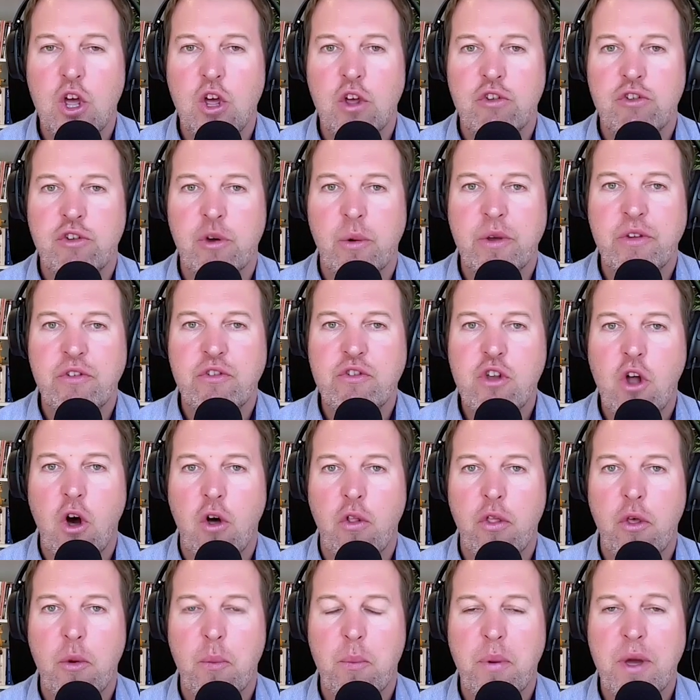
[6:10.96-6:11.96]
So it's
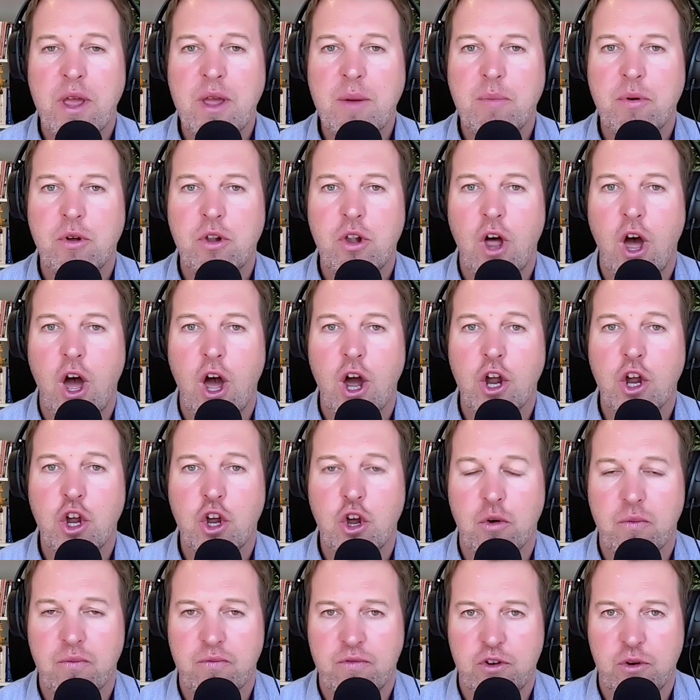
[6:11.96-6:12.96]
not that people are
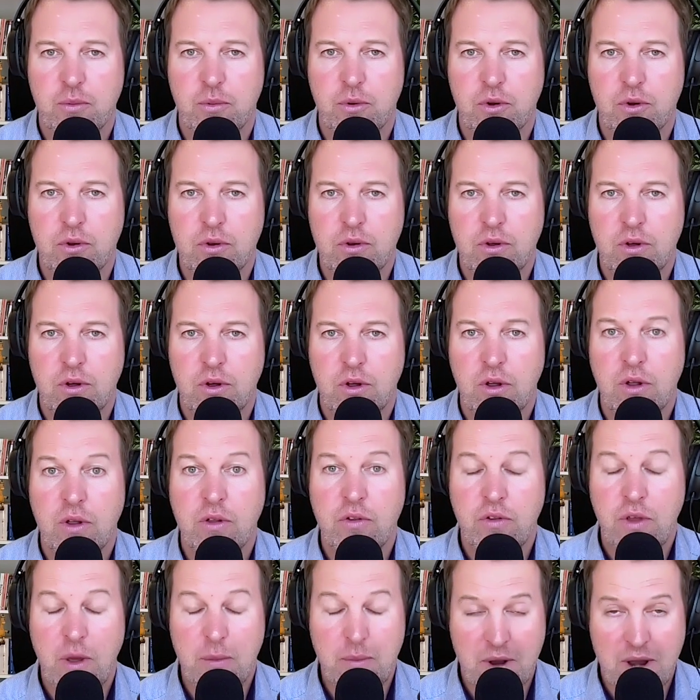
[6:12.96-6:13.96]
comfortable.
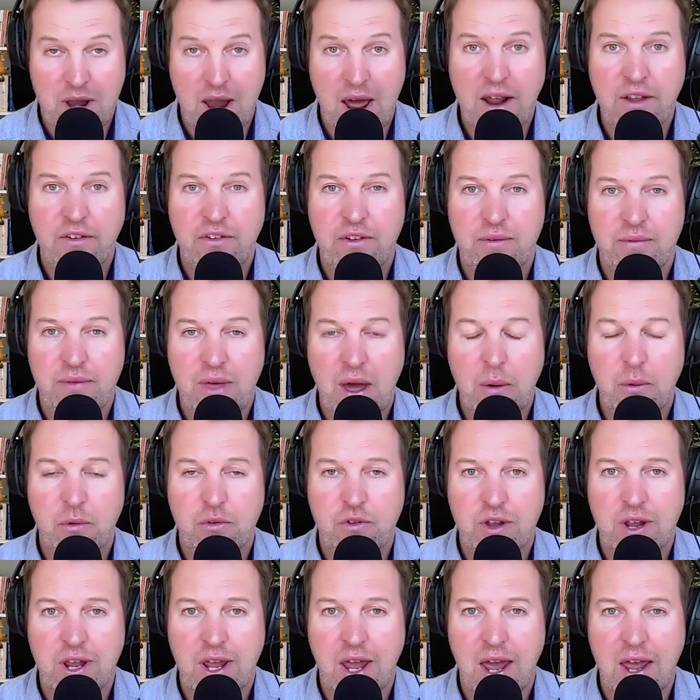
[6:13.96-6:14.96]
It'd be nice if that was
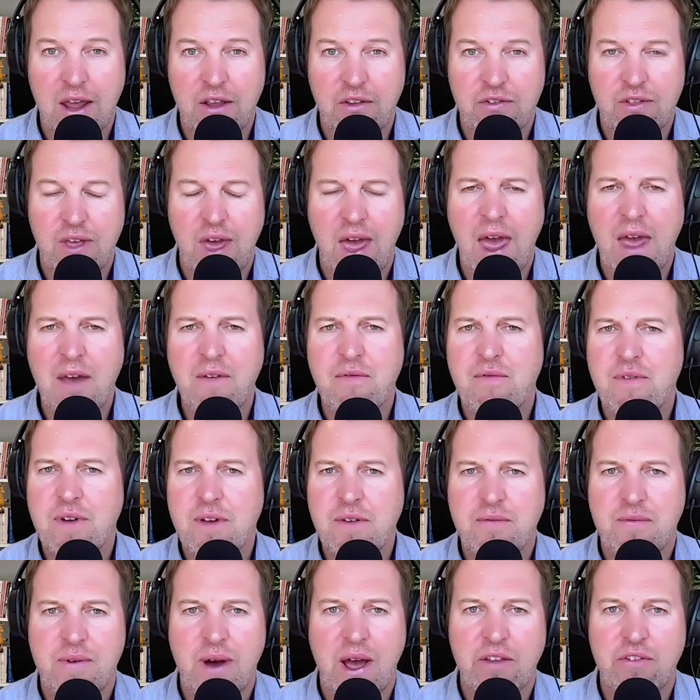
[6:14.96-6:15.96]
the case, that every
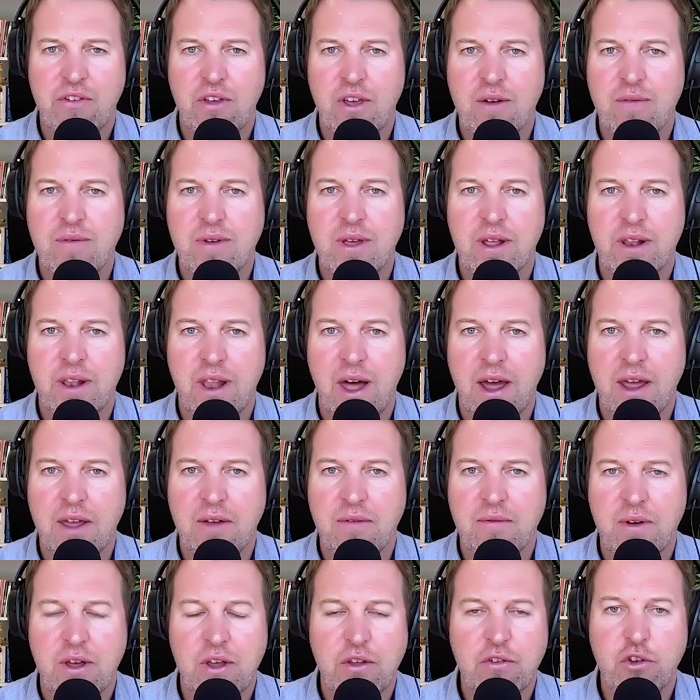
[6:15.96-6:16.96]
facet of your
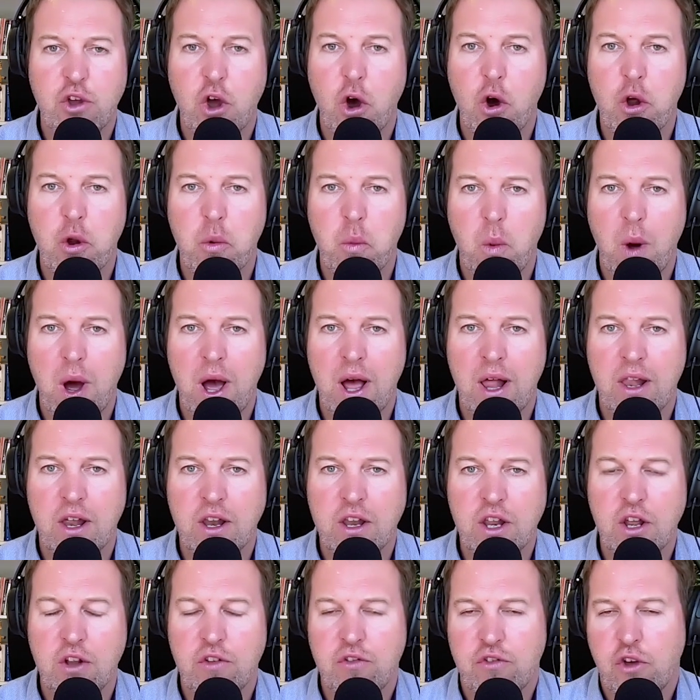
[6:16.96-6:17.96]
life is going well
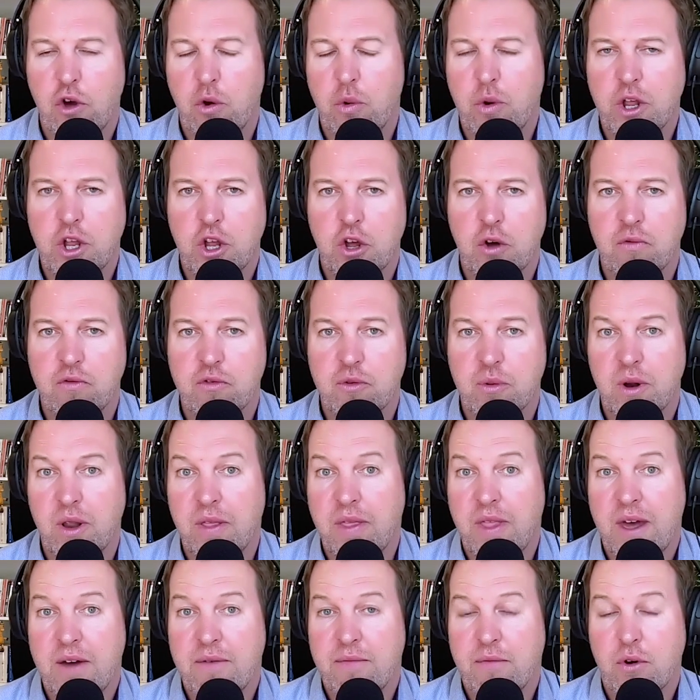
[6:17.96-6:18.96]
and you're totally comfortable
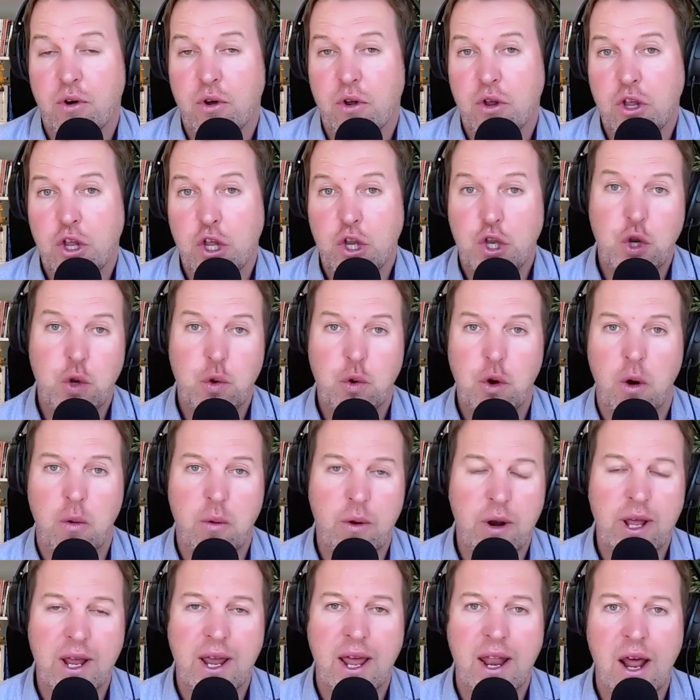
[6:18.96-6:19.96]
and therefore you do not
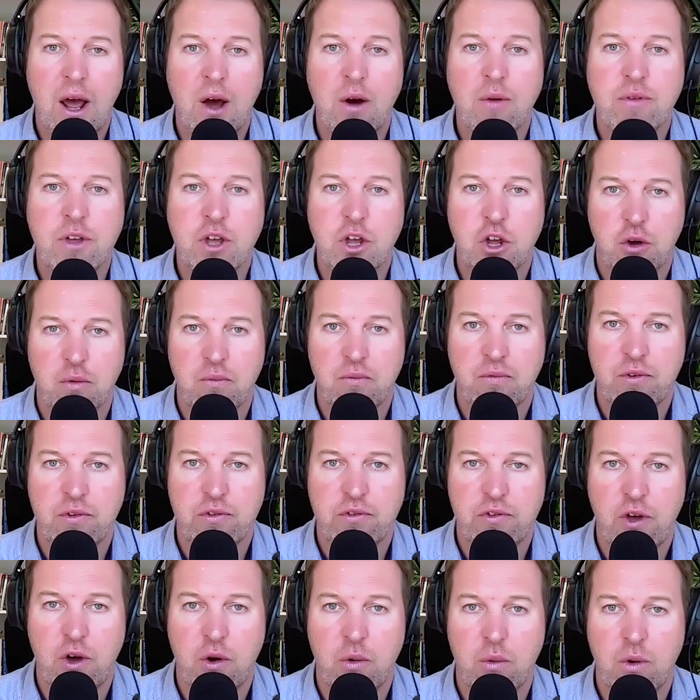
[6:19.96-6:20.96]
want to get out of your comfort
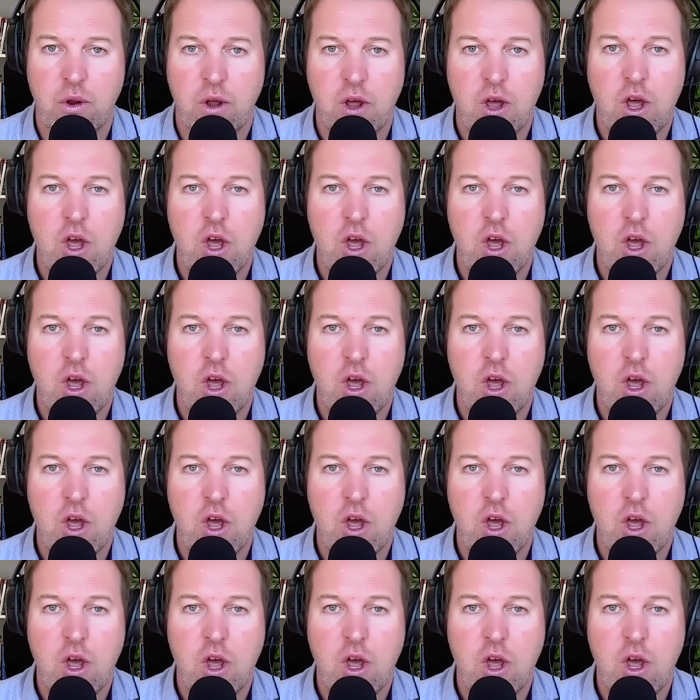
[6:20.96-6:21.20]
zone.